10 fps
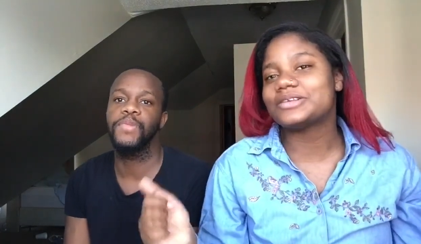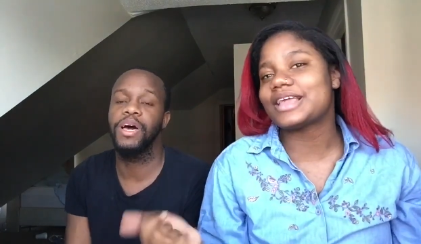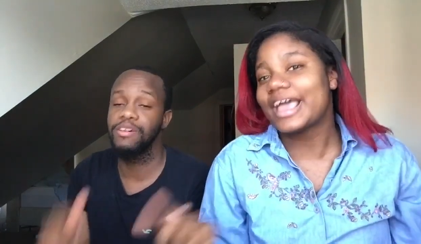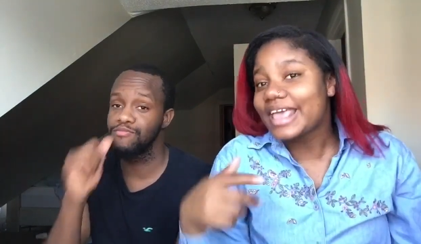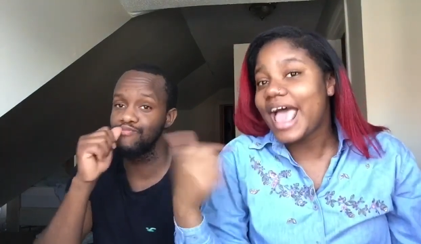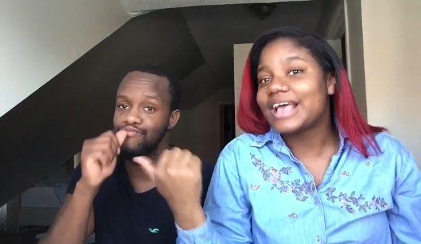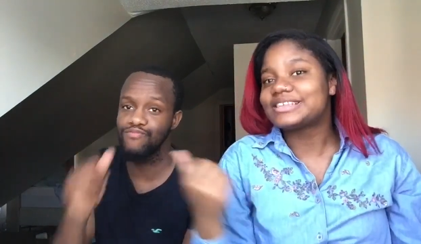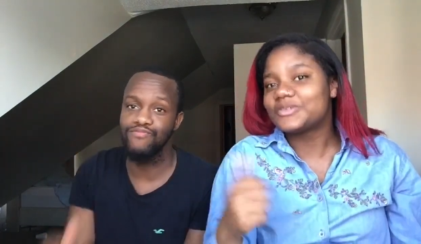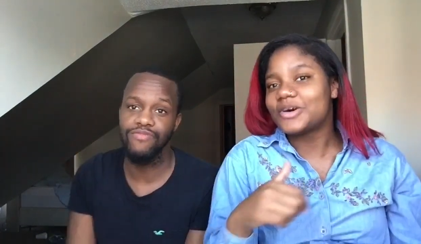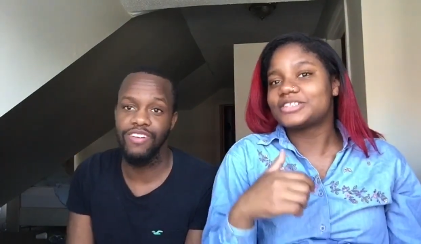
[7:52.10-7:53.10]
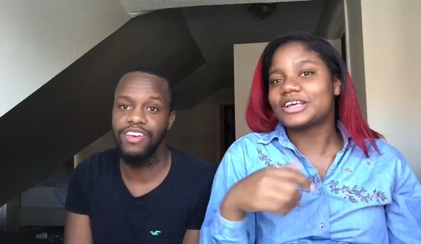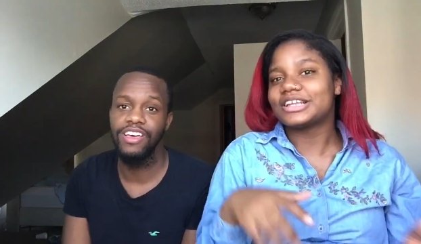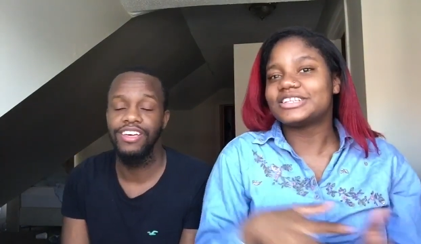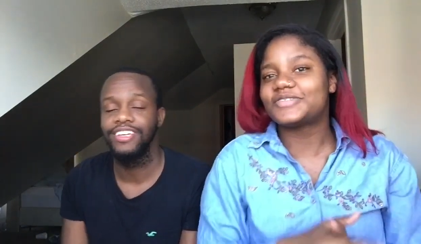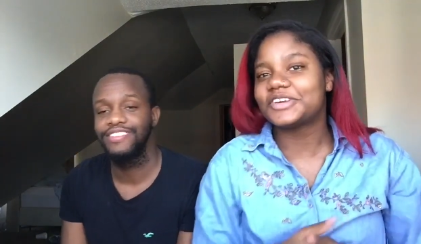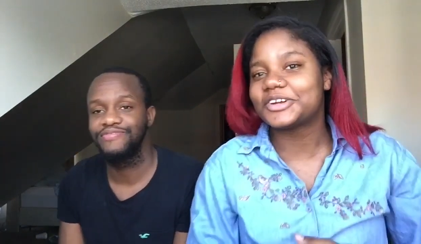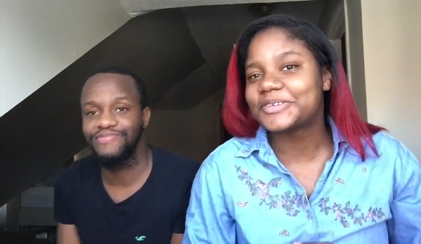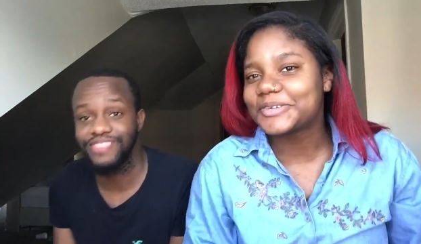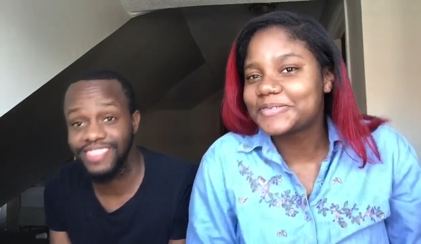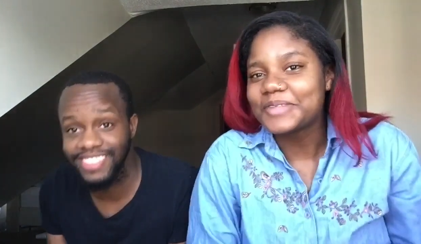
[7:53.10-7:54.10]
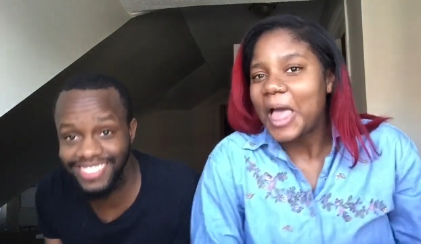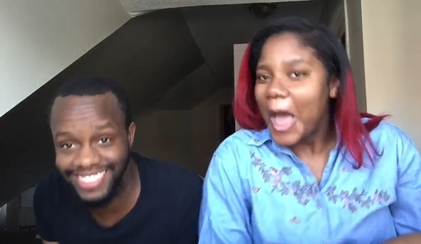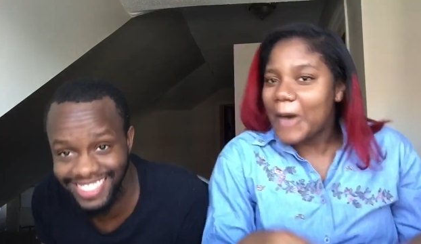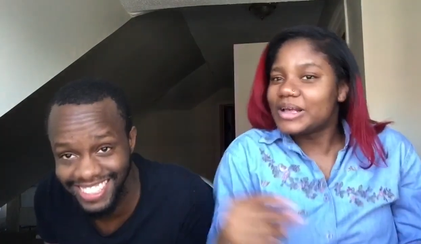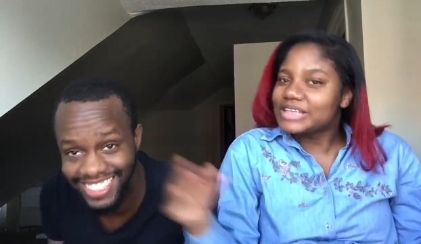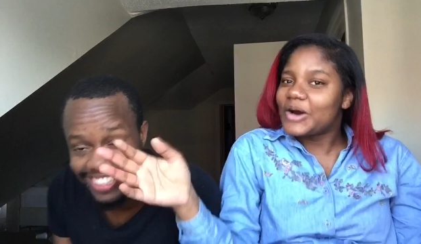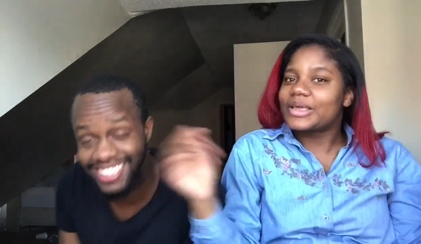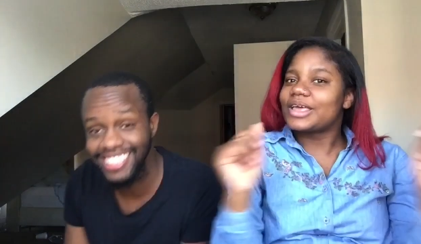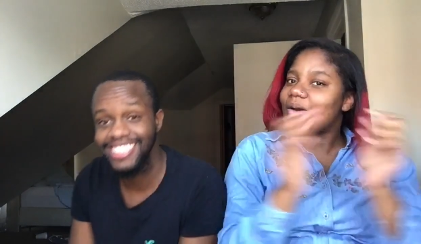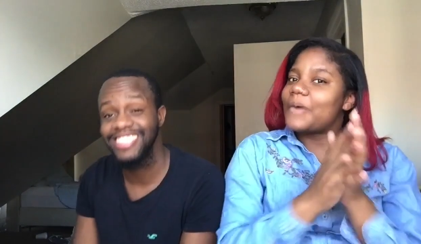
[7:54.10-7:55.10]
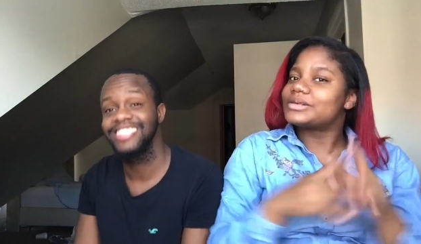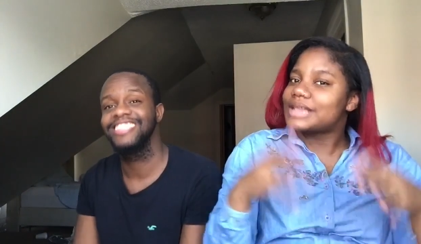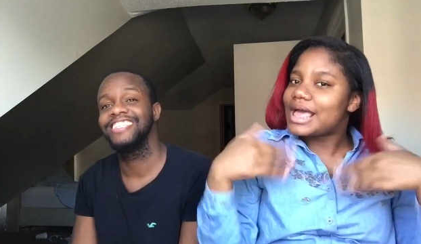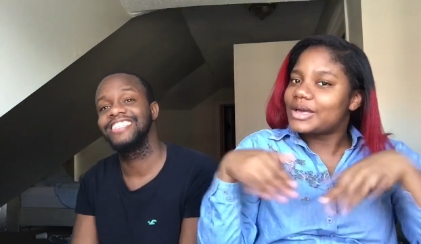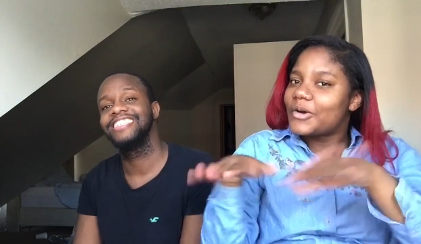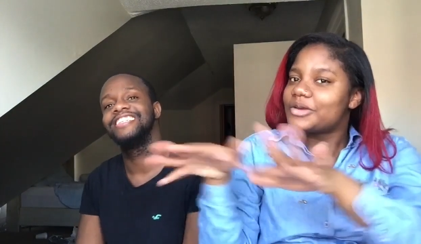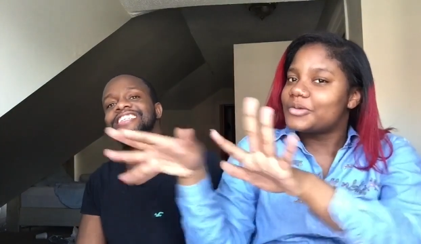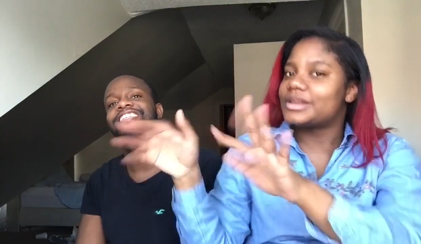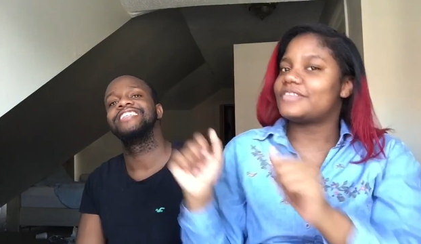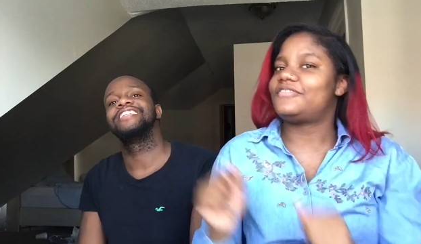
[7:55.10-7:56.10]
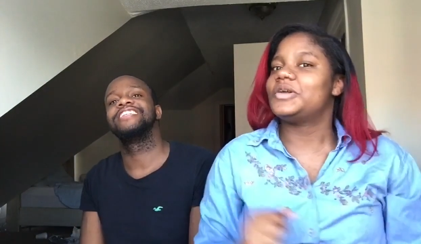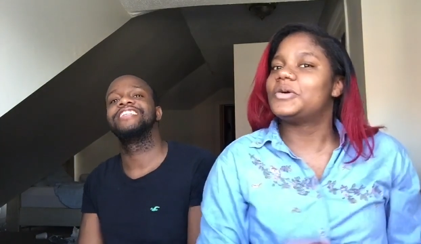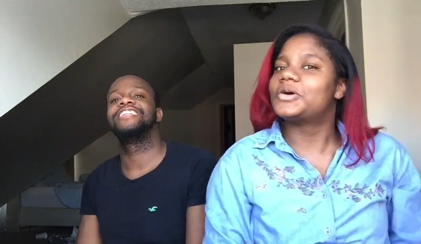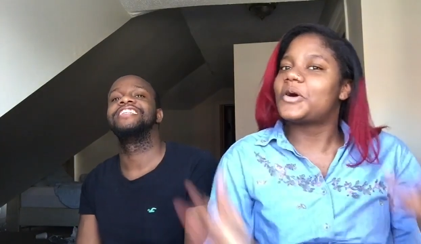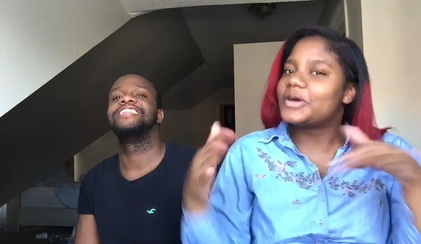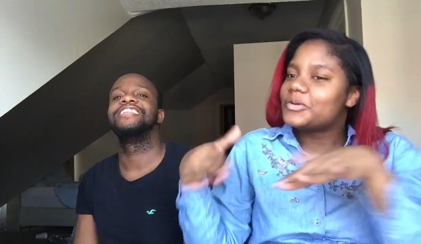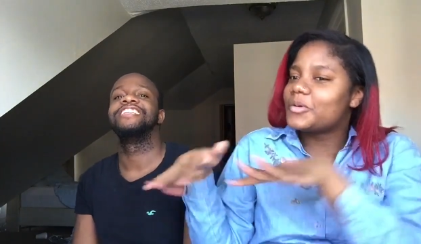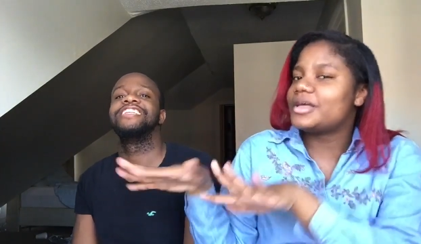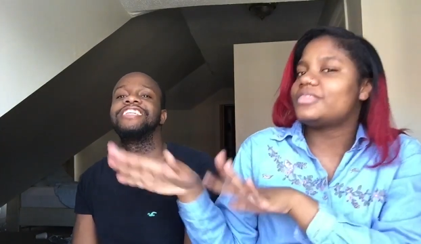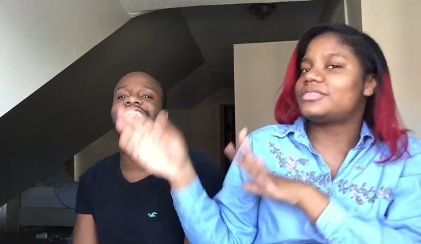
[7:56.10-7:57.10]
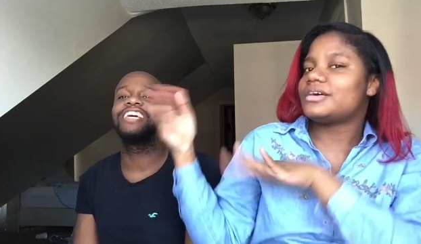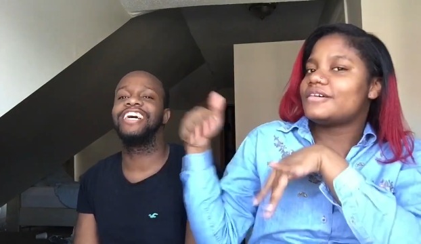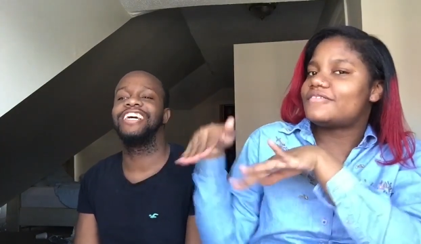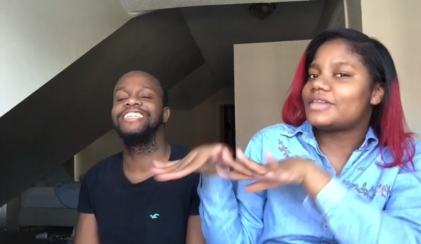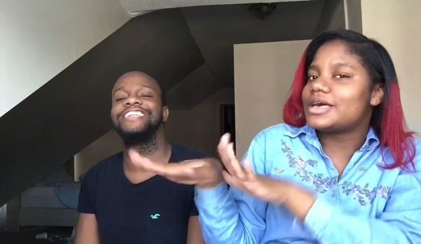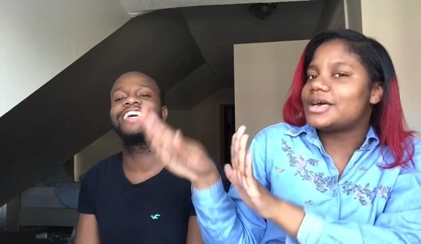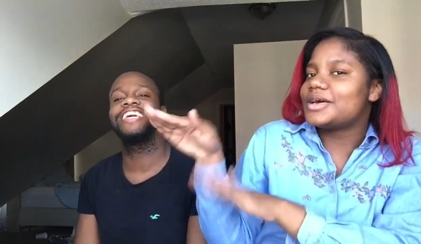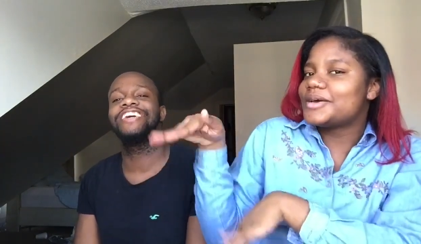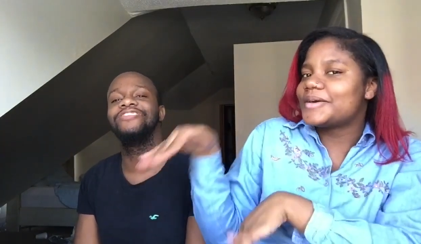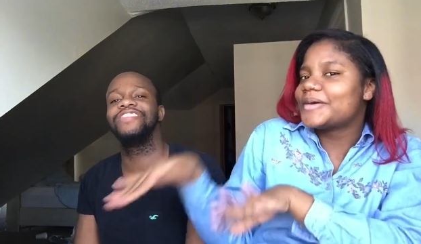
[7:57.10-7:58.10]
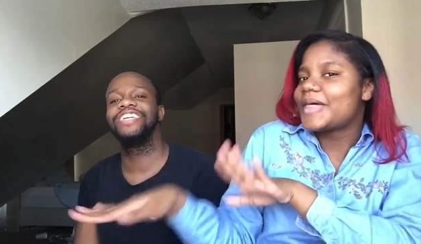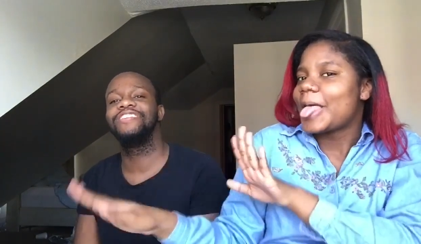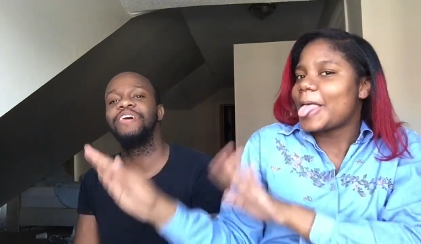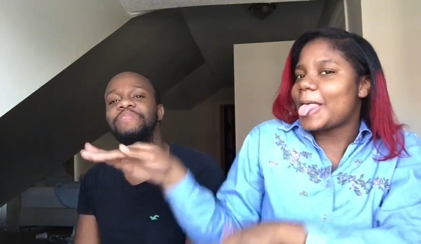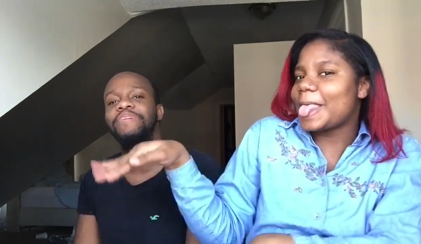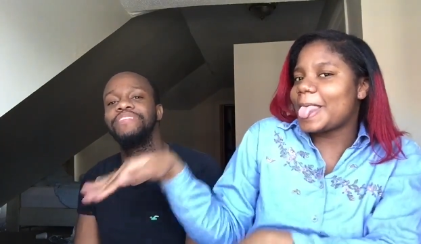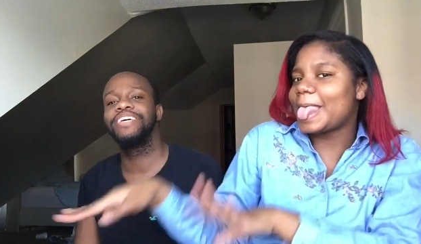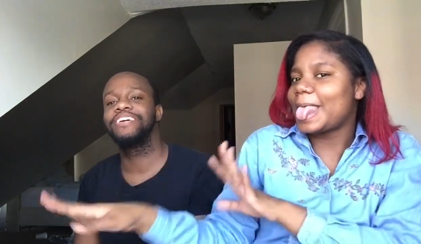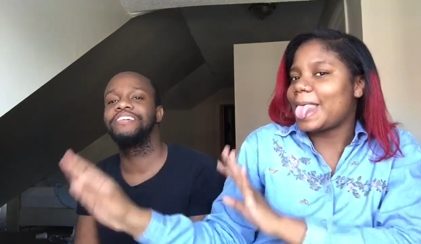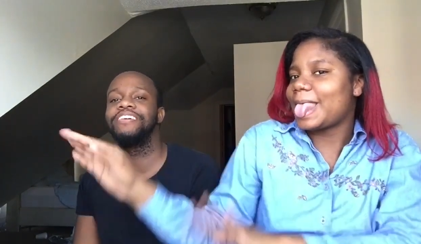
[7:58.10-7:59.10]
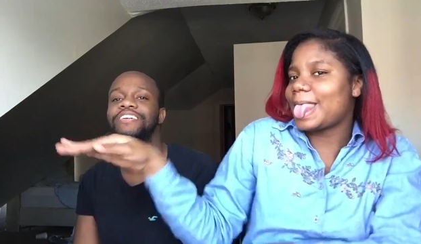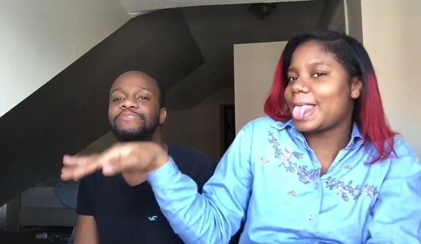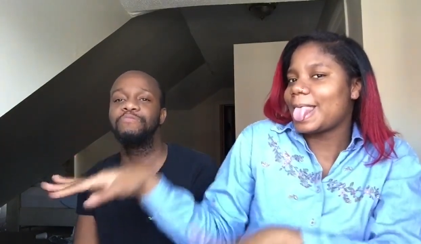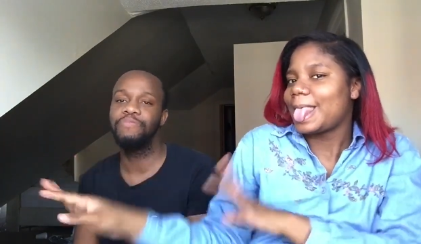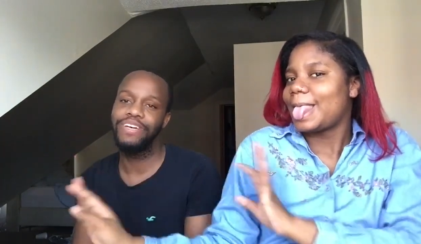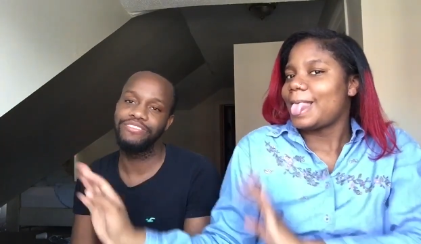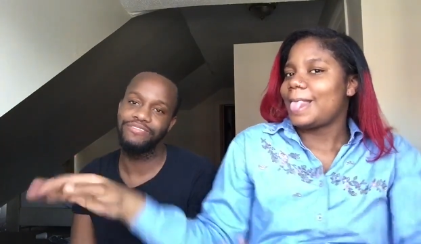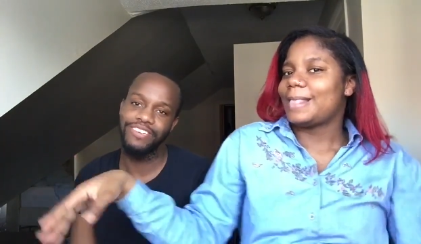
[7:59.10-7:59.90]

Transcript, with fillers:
Speaker 1: I was like, yes, he was sucking his finger too. I was okay. I was like going with that flow, going with the Guys, flow. I can't
Speaker 2: believe I'm having a girl, a new best